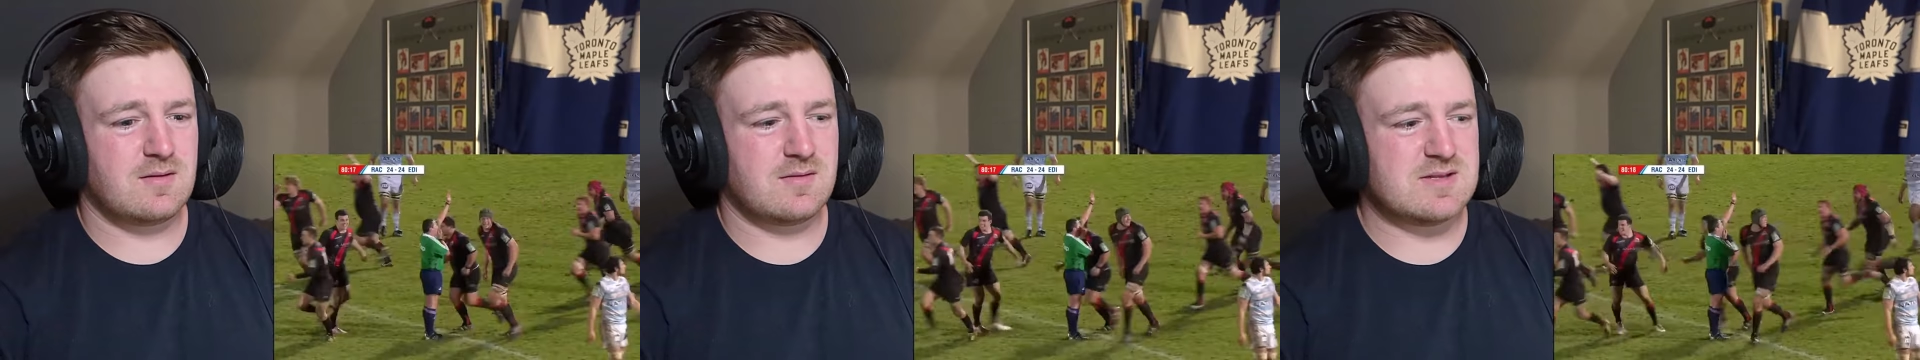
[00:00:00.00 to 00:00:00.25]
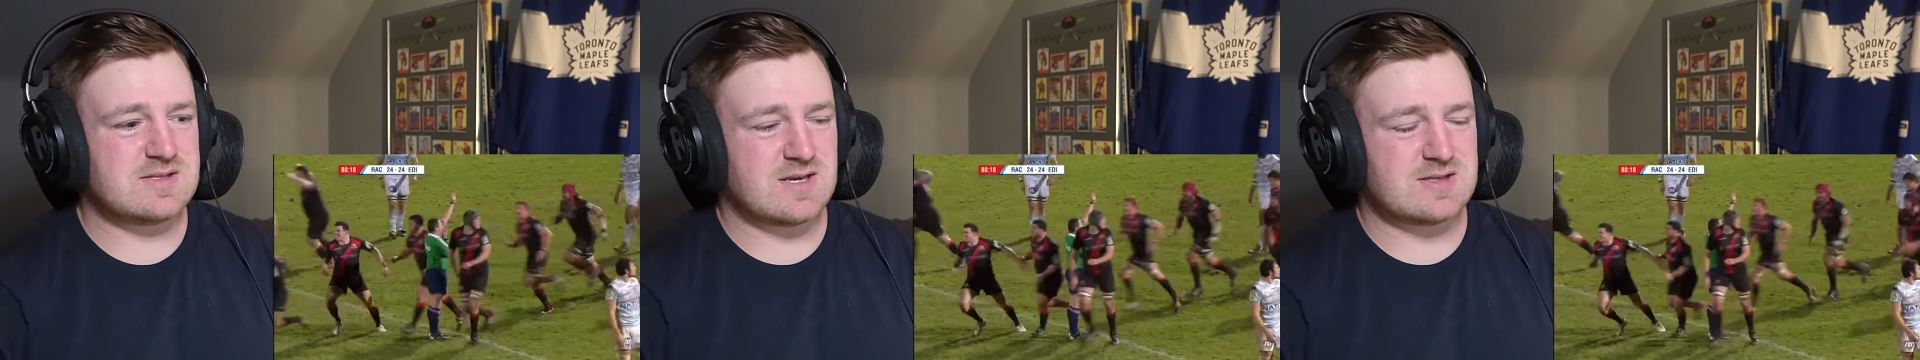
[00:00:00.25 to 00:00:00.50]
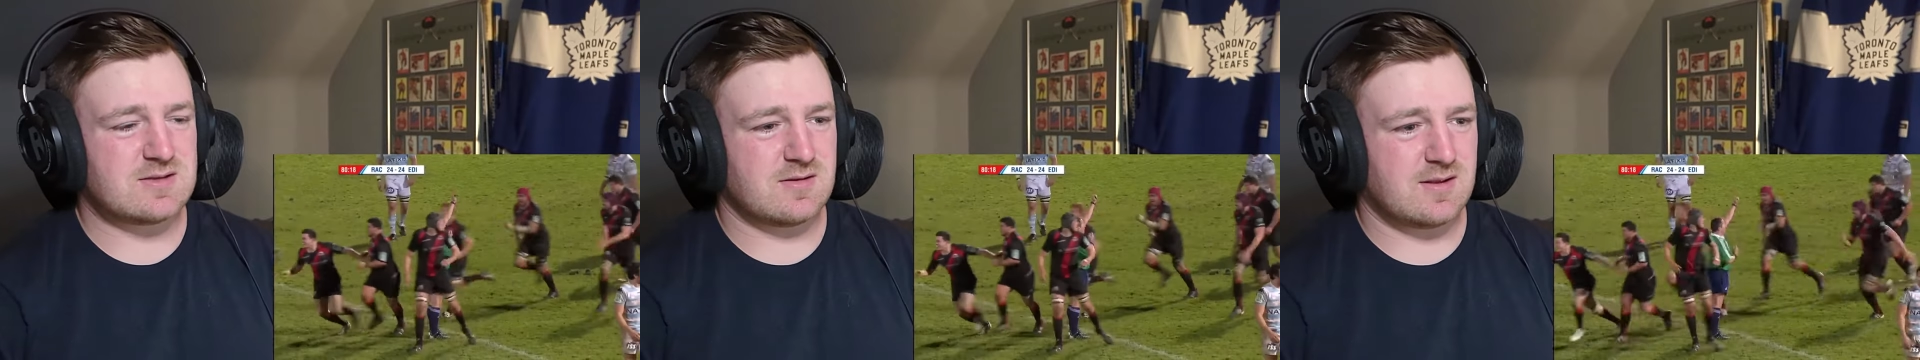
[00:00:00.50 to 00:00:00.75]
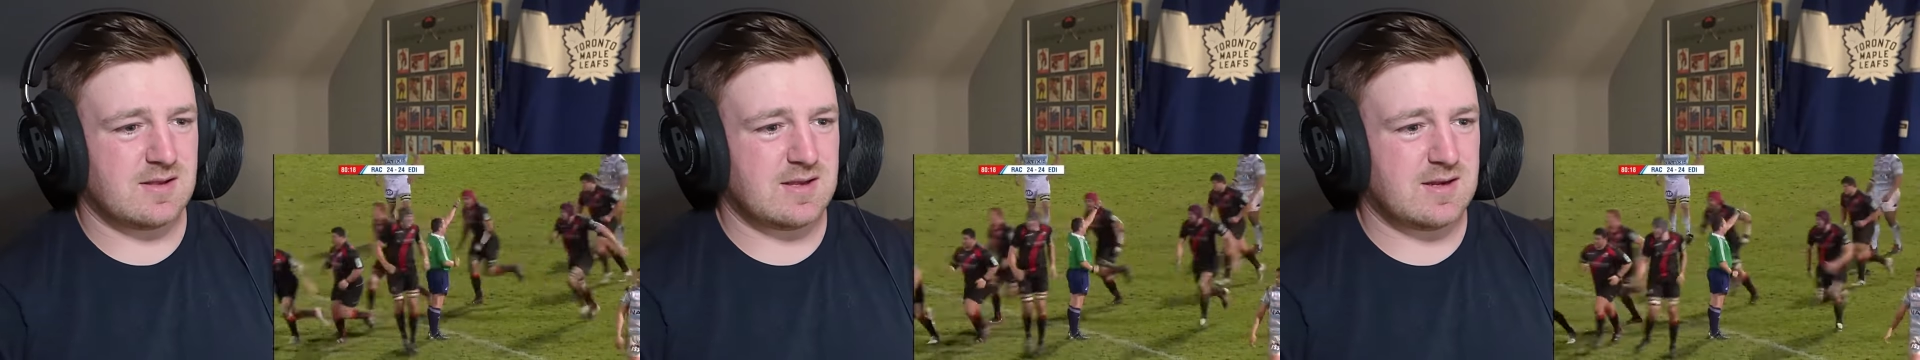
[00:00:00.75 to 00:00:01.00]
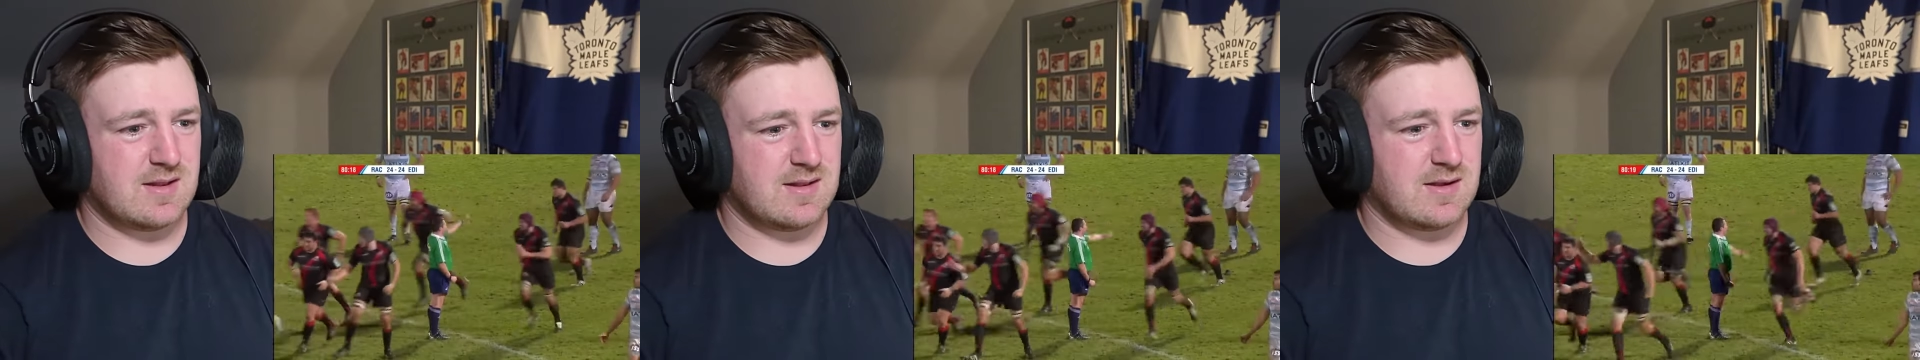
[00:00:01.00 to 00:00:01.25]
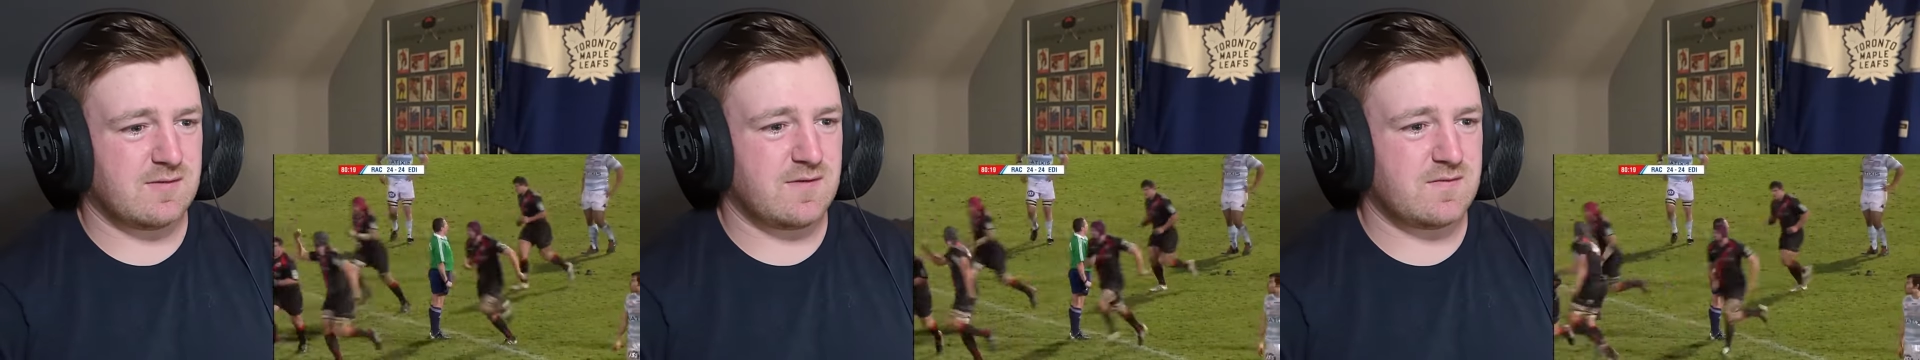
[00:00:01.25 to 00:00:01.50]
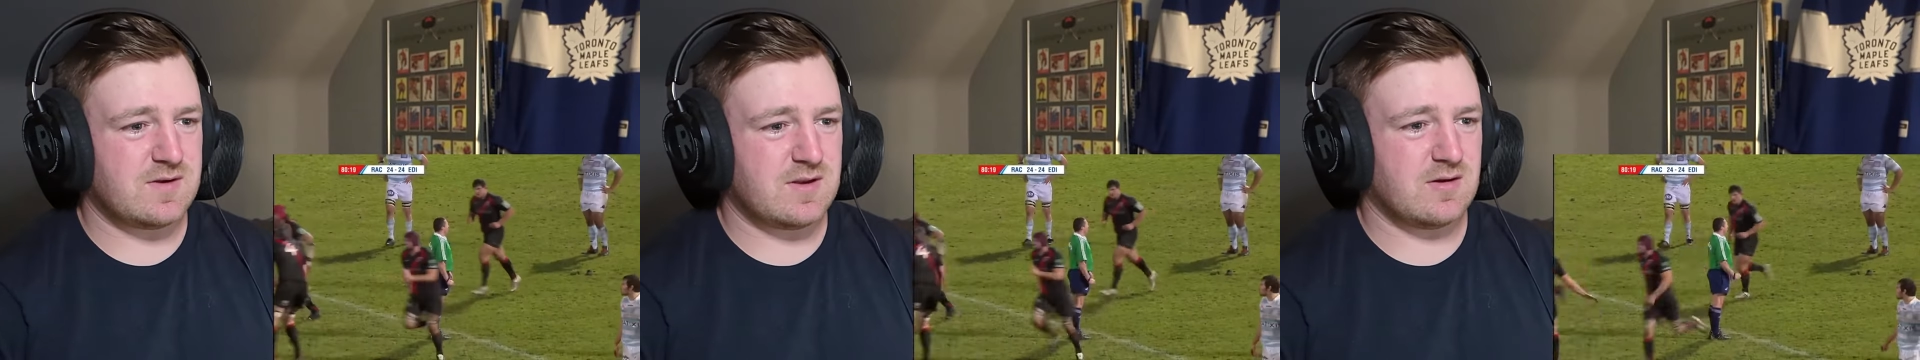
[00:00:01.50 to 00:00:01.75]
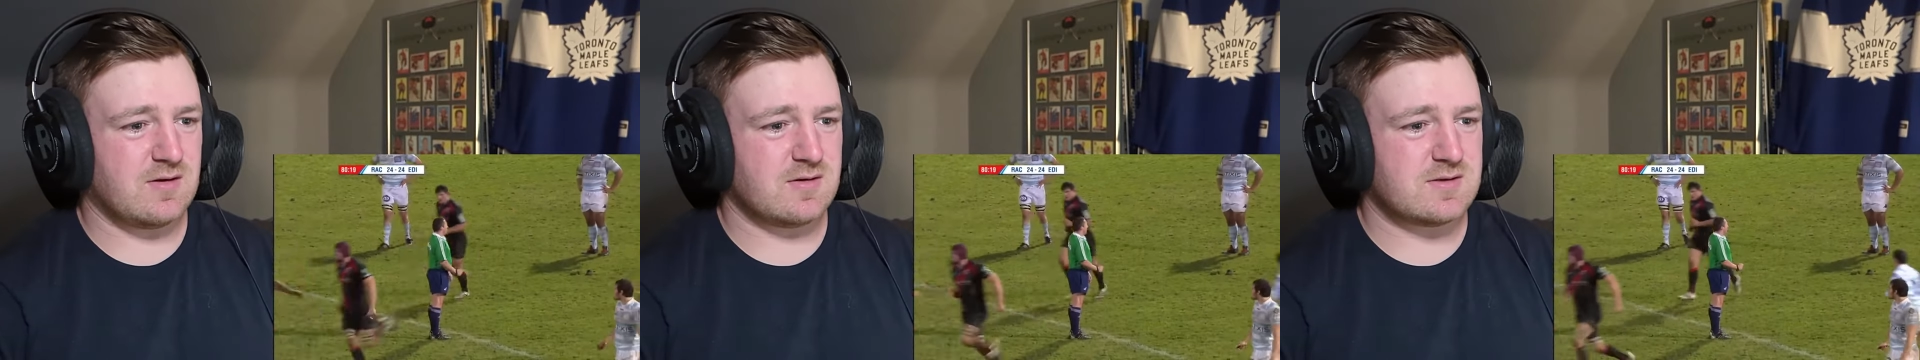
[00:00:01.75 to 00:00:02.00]
And these guys are like hitting like fifty
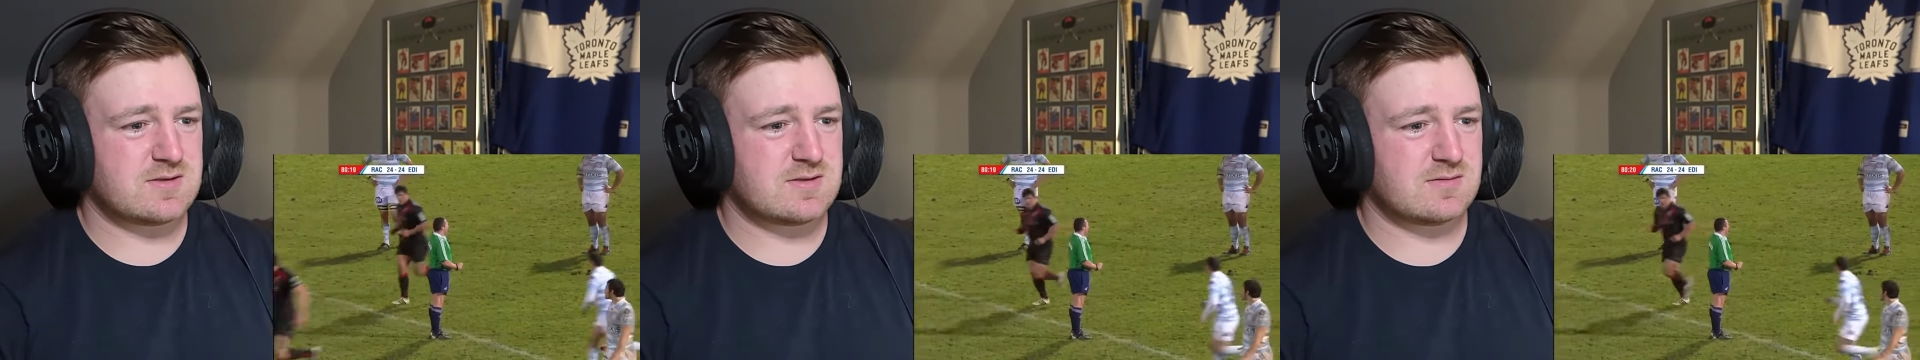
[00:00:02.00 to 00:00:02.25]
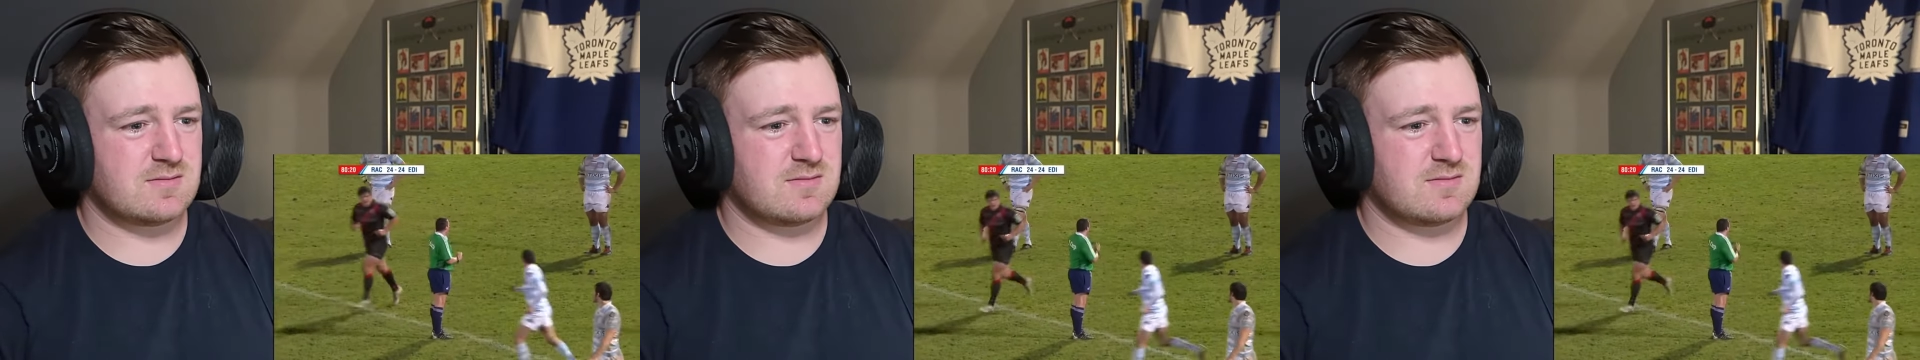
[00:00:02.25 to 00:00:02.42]
yards